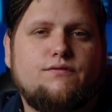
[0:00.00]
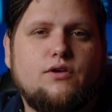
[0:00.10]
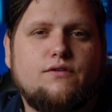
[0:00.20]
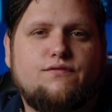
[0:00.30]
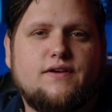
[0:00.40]
you
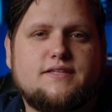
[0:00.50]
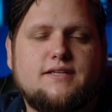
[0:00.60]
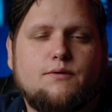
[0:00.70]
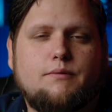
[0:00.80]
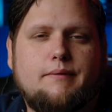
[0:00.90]
could fix
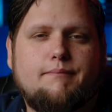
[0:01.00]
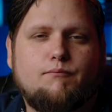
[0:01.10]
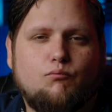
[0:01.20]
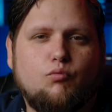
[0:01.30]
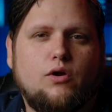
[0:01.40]
it, it would be
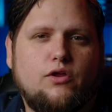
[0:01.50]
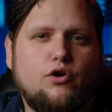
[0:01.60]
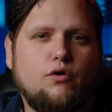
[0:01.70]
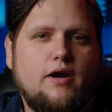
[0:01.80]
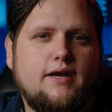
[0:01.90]
really
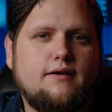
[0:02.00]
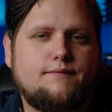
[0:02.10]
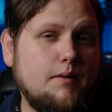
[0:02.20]
great.